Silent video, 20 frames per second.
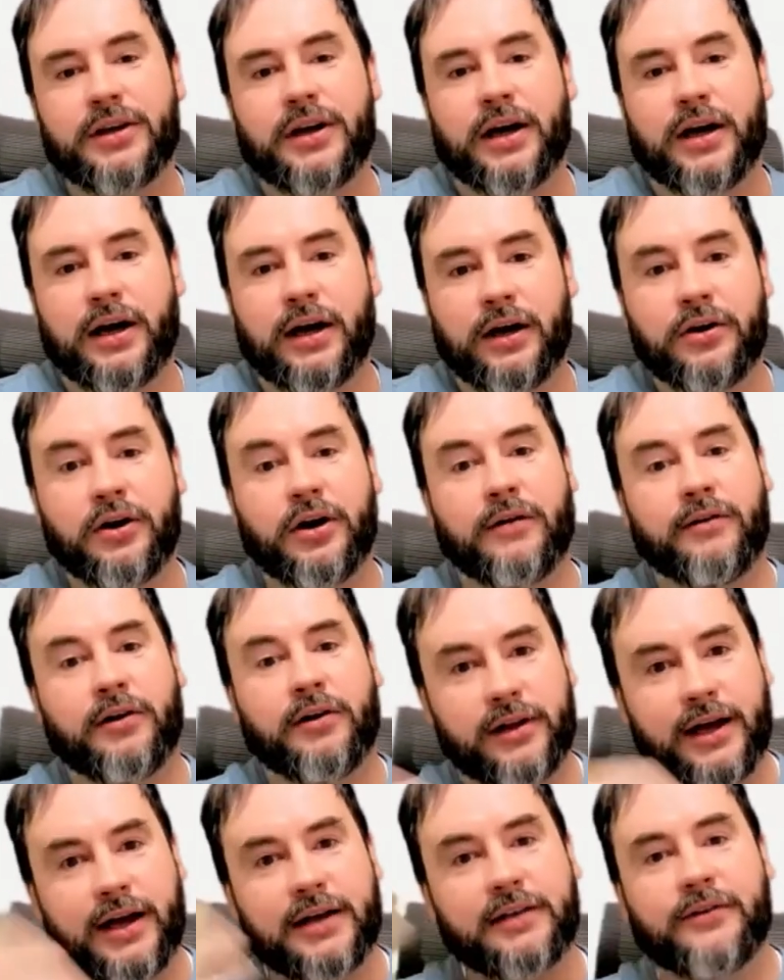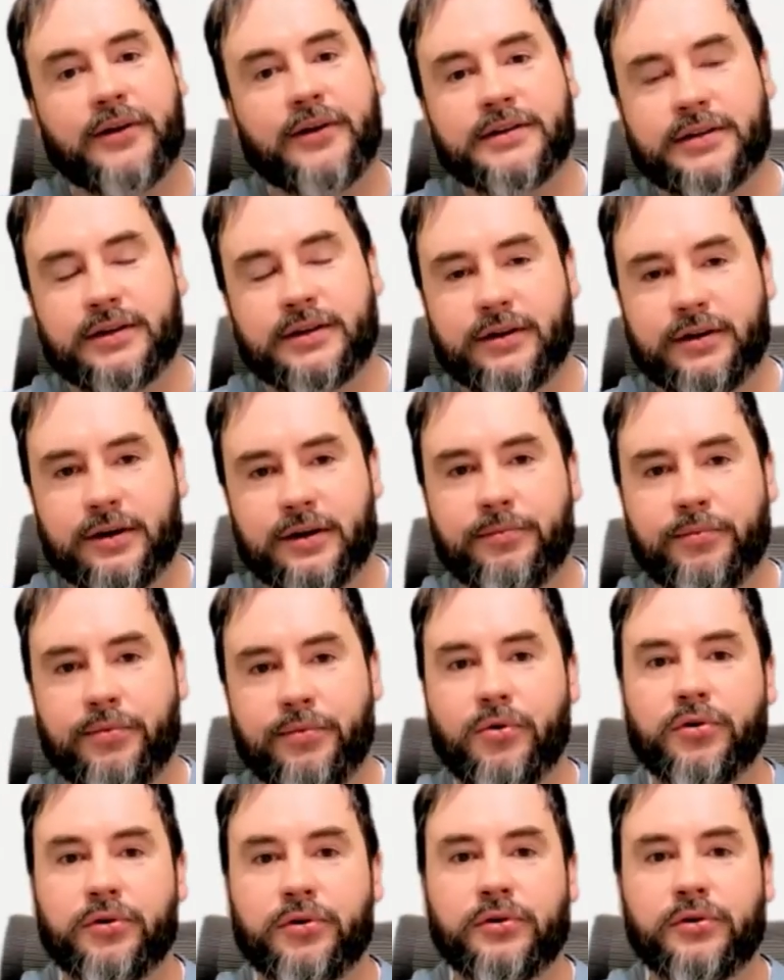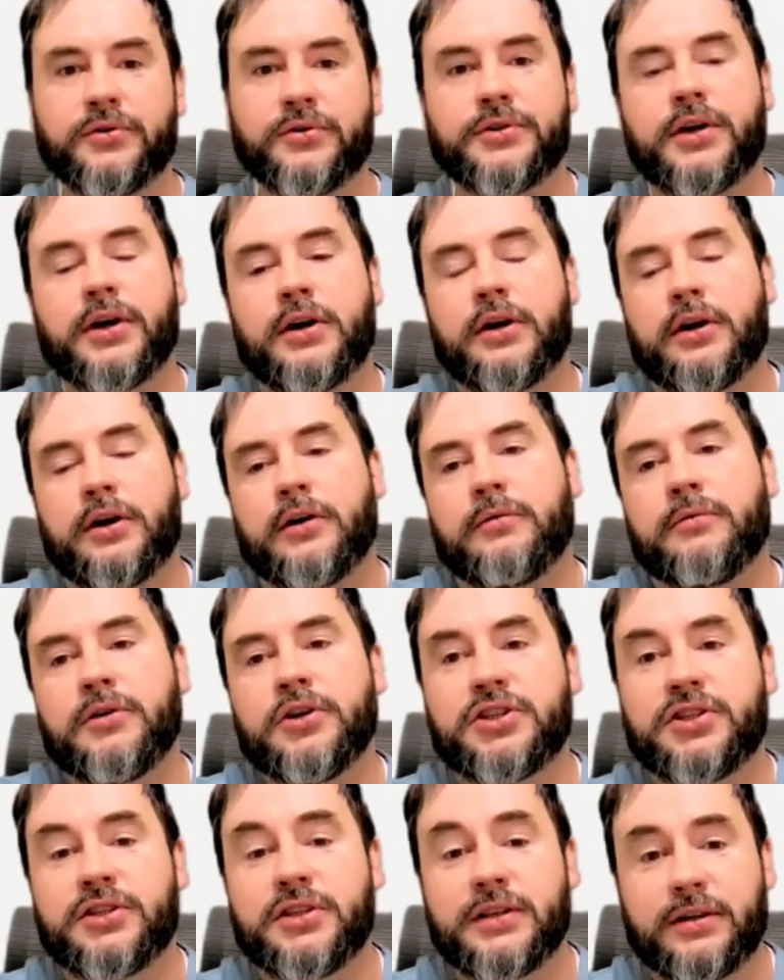You have a client-facing portals, which